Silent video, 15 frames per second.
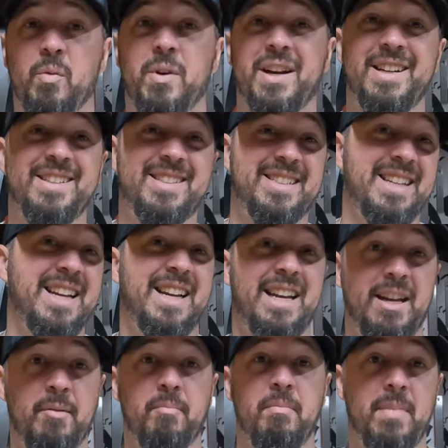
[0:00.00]
When I say
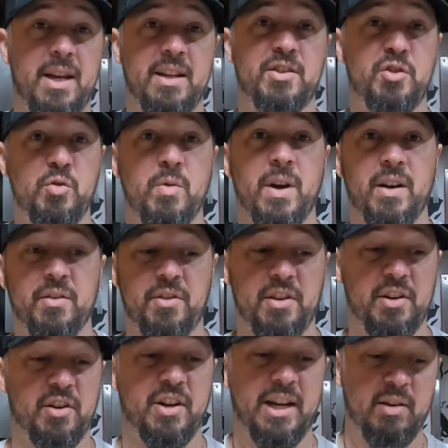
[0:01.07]
it makes you
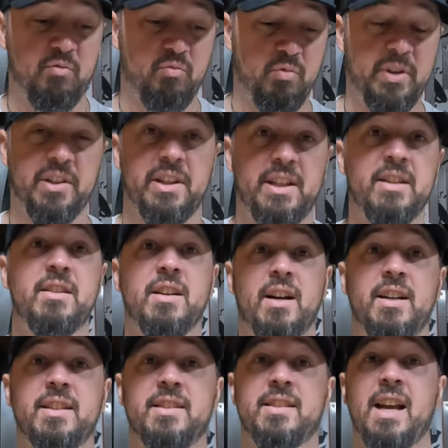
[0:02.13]
healthier, it really
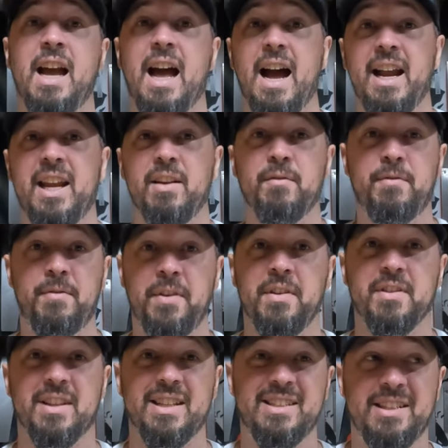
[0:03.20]
does. I can
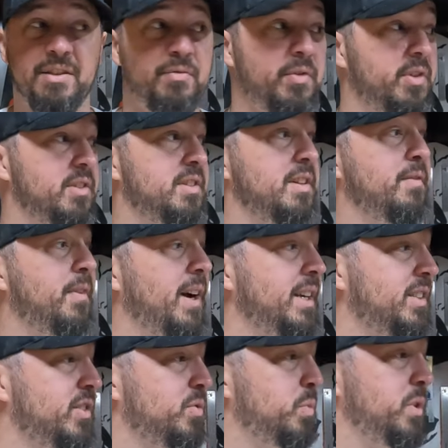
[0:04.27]
feel the difference. If I
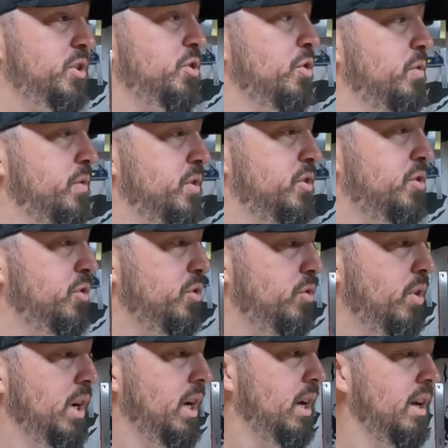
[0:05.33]
switch over
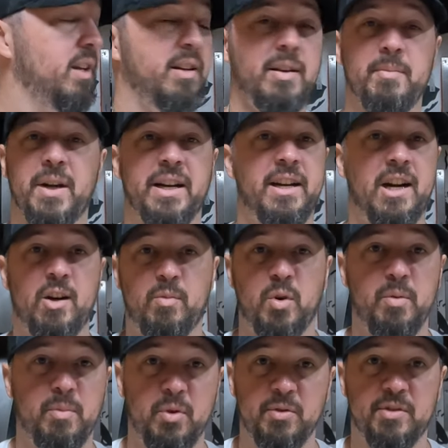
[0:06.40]
to like my
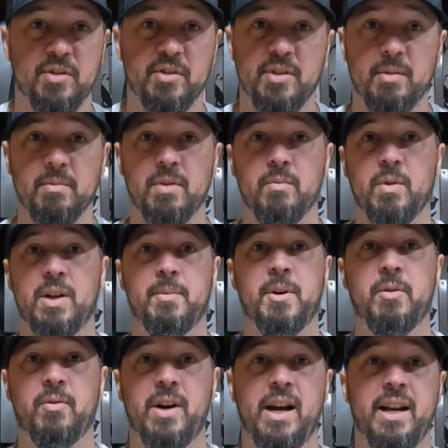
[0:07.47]
cowboy boots or something while I'm
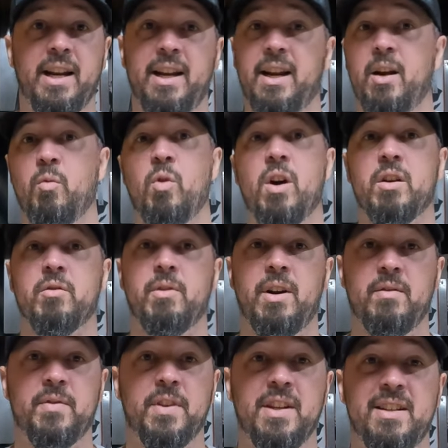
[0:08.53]
out riding and I walk
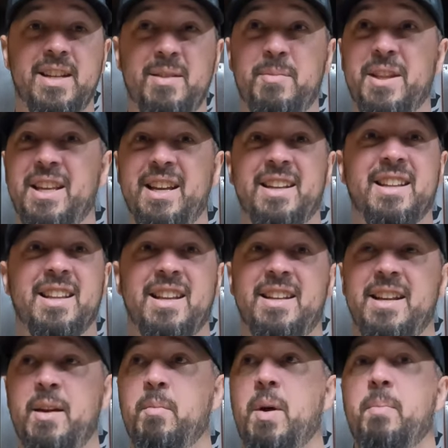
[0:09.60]
around for the day, by the end of the
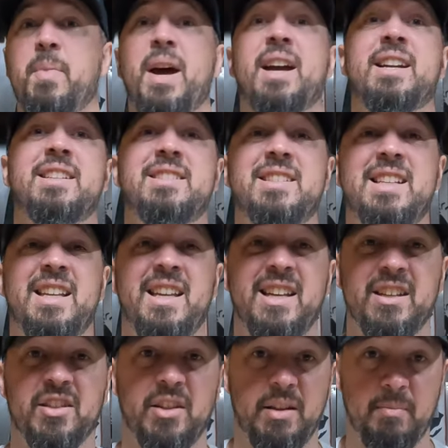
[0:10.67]
day, my back is
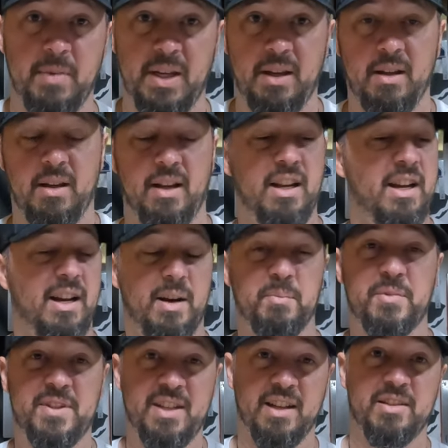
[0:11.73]
killing me.
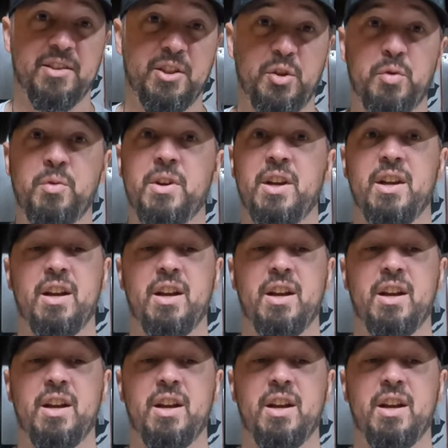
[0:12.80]
I'm telling you,